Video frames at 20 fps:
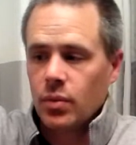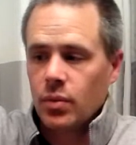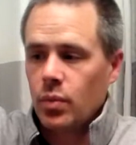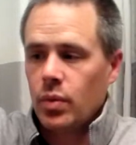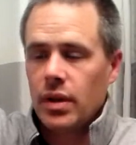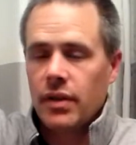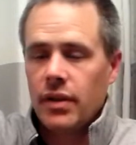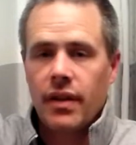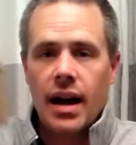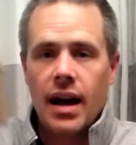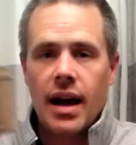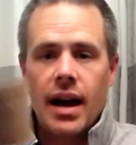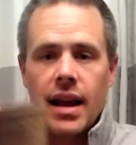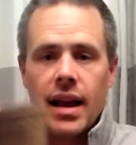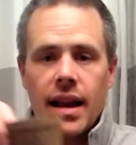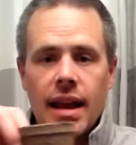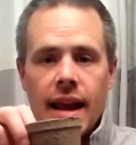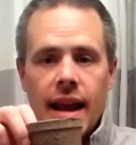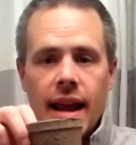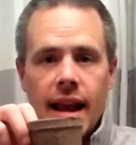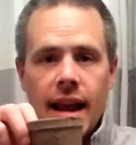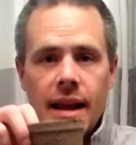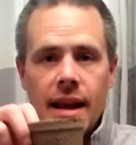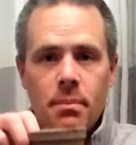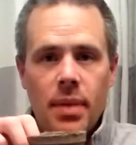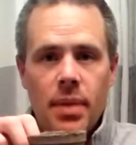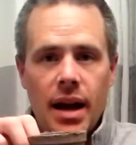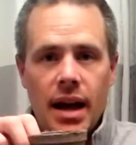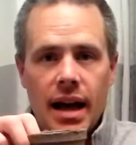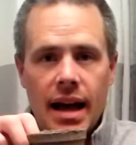We've got a
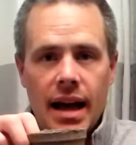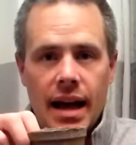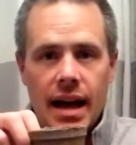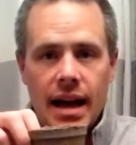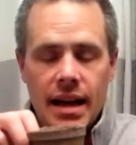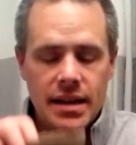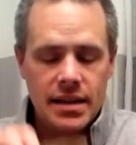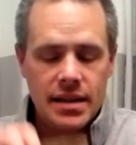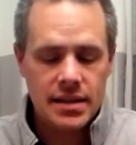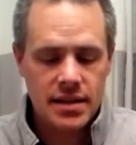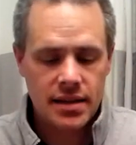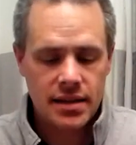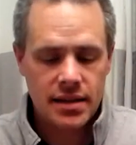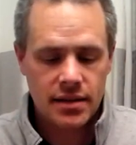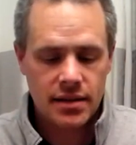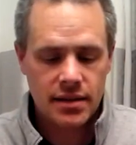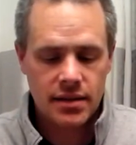pot.